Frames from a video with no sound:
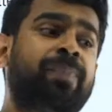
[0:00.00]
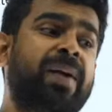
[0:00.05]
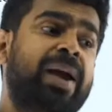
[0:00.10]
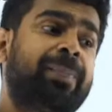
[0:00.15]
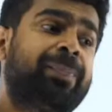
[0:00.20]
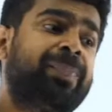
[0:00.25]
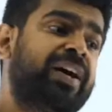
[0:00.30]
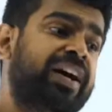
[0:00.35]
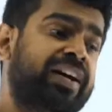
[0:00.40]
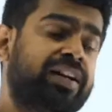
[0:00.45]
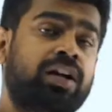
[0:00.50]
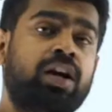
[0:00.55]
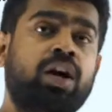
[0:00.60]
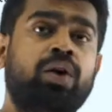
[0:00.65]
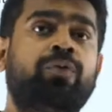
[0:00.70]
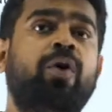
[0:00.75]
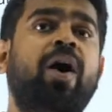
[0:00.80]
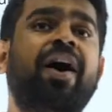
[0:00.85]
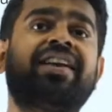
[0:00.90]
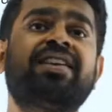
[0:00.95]
paper,
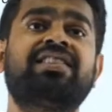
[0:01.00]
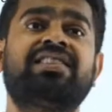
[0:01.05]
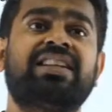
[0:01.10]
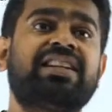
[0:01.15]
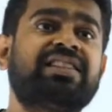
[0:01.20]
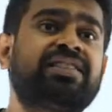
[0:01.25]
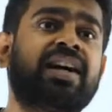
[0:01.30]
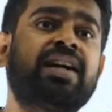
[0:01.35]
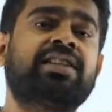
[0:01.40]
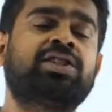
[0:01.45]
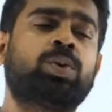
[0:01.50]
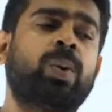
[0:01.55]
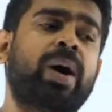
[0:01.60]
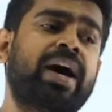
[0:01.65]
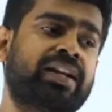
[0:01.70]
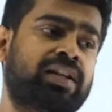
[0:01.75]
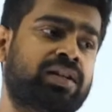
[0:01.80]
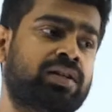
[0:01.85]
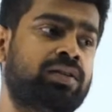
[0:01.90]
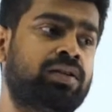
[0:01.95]
for his research
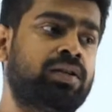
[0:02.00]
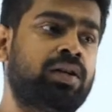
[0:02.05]
work,